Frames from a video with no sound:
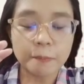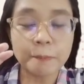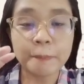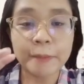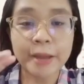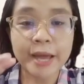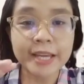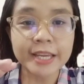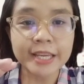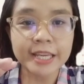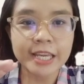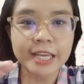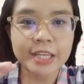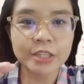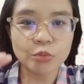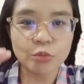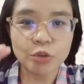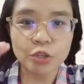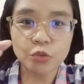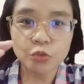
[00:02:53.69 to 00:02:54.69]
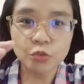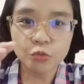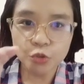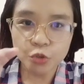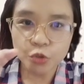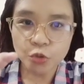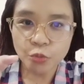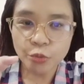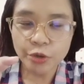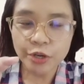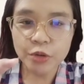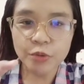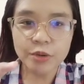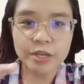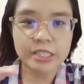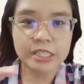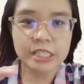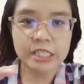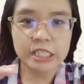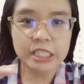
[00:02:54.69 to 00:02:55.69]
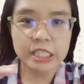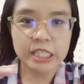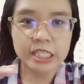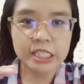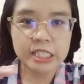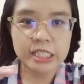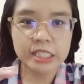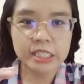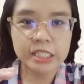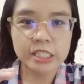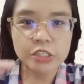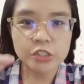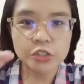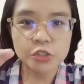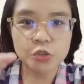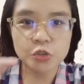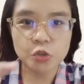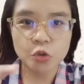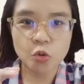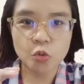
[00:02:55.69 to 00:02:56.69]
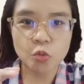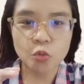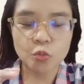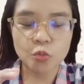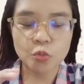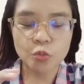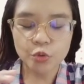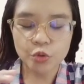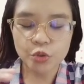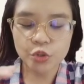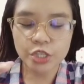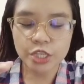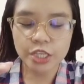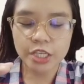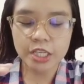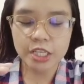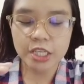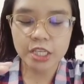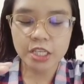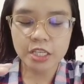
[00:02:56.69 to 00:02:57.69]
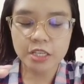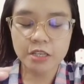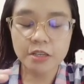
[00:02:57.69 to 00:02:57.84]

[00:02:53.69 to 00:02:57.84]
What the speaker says: pack it with fewer quantities so the